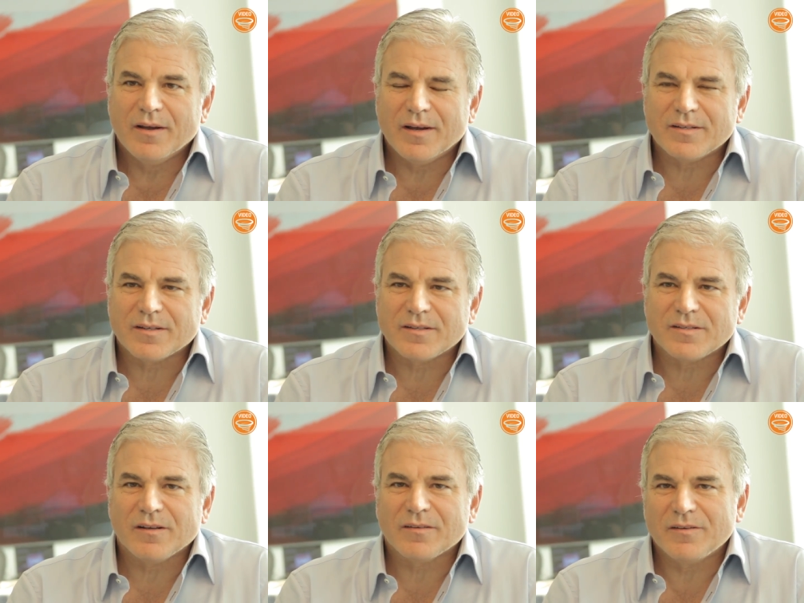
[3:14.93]
As a
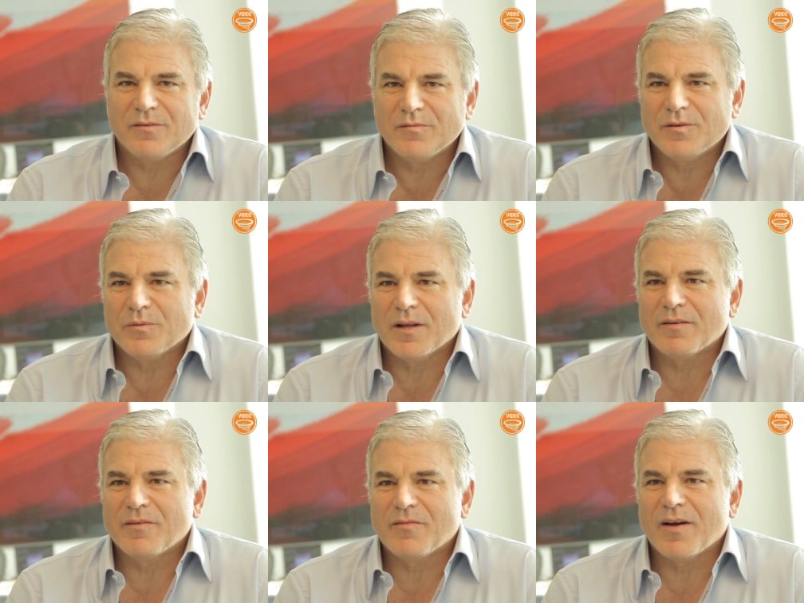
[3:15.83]
consultant, you do a
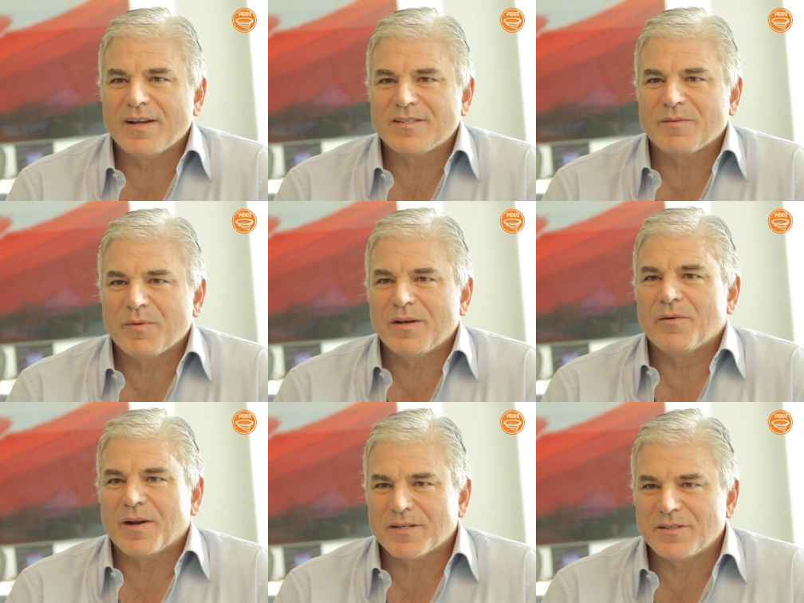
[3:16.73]
lot of advising, but you
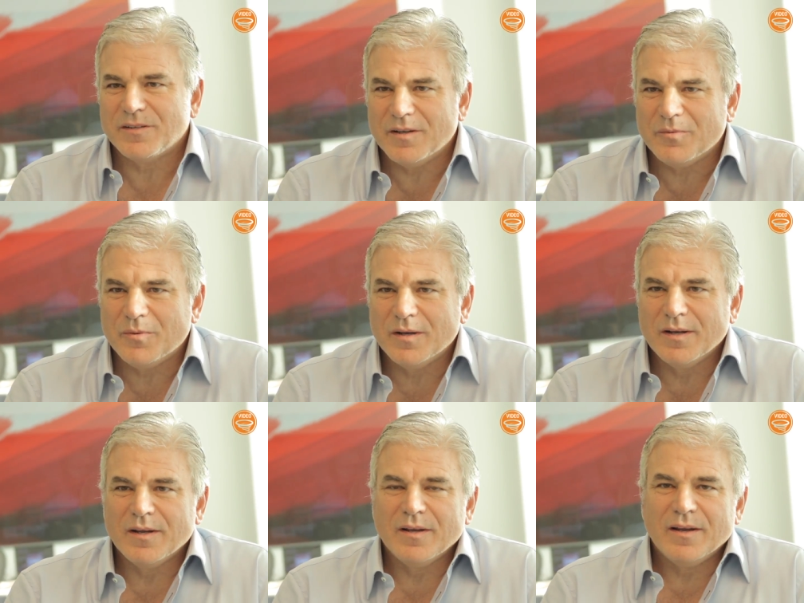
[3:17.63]
don't actually do.
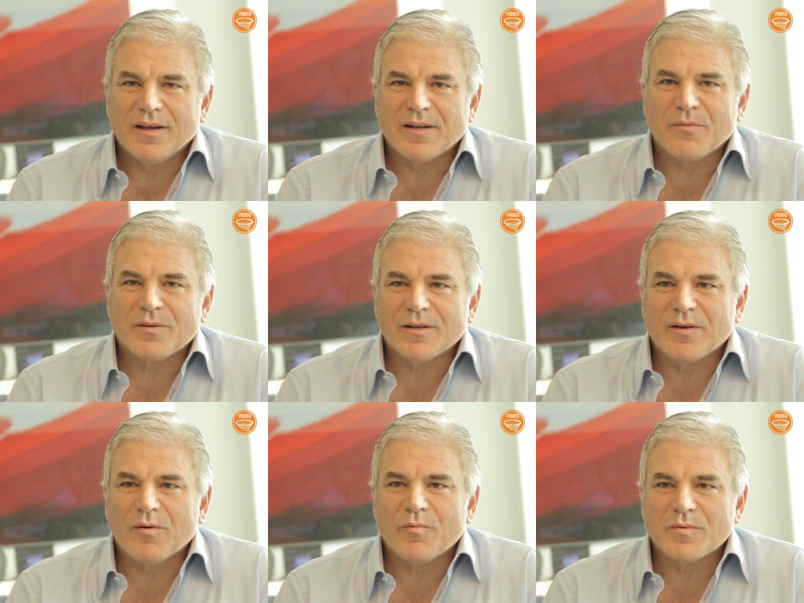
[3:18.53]
And I went to
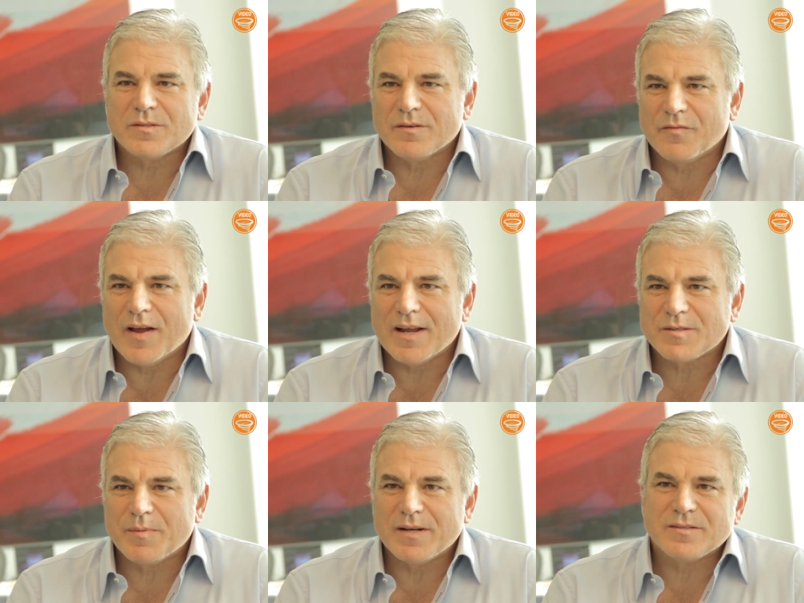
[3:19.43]
Goldman, which is a
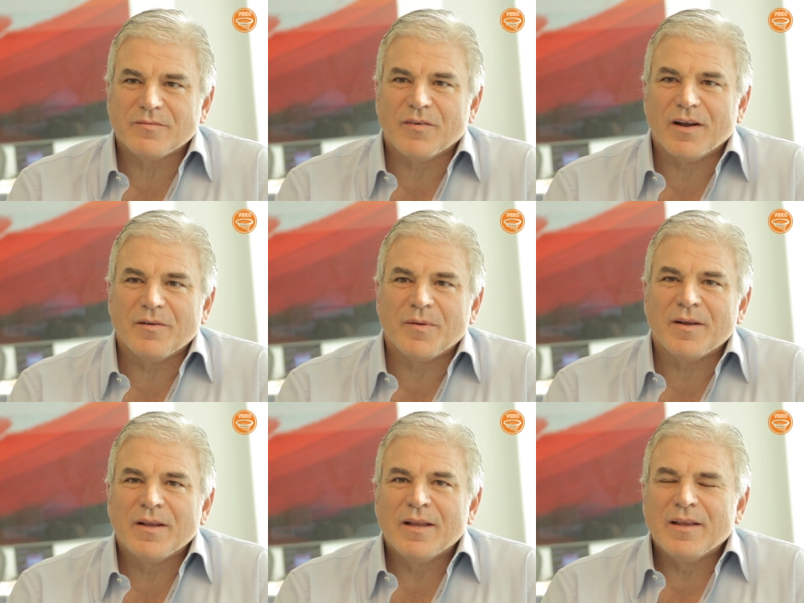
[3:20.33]
fast-paced
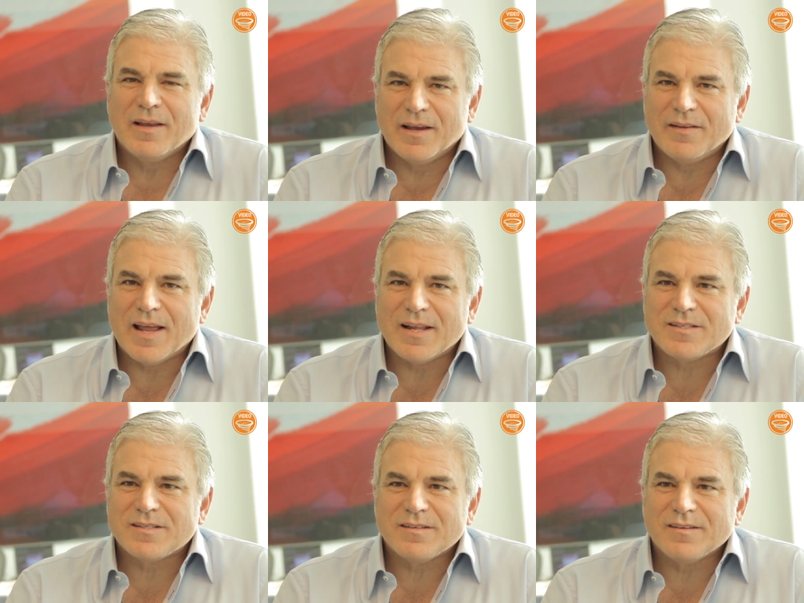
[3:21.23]
environment, and
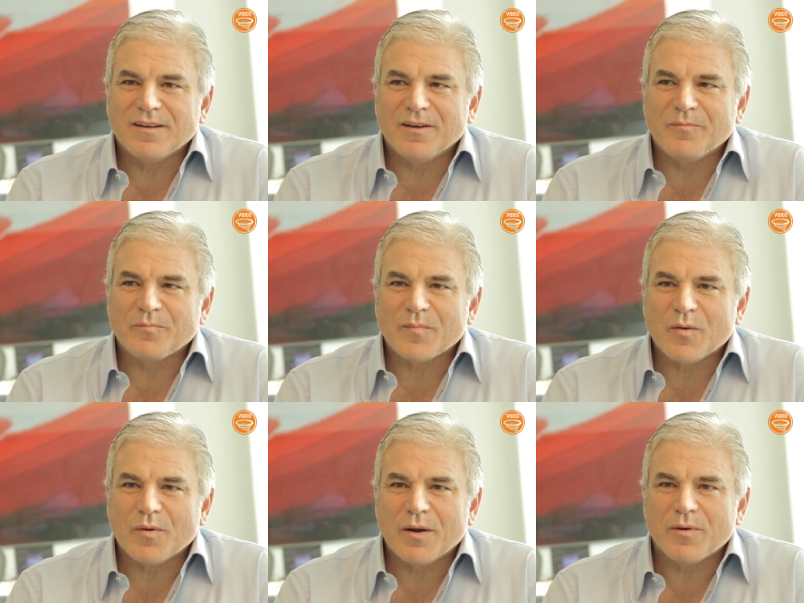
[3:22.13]
that's um,
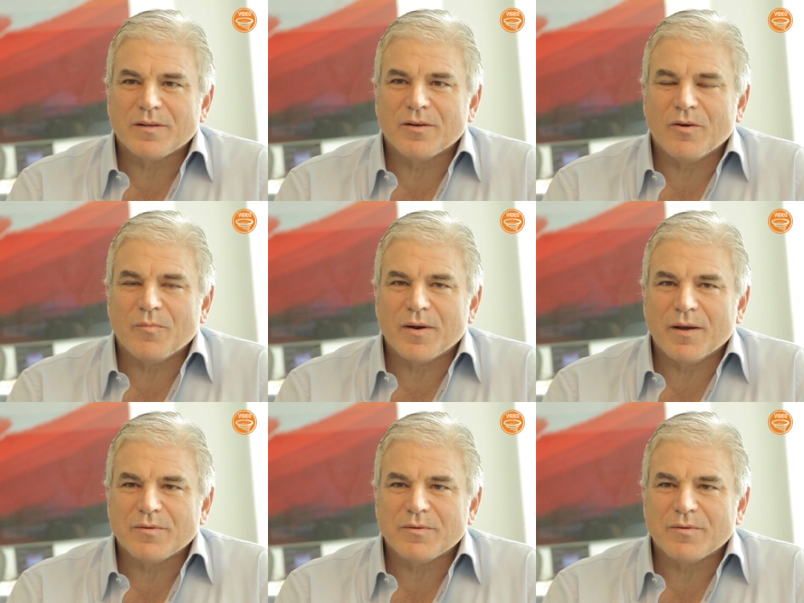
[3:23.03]
when I went to Goldman.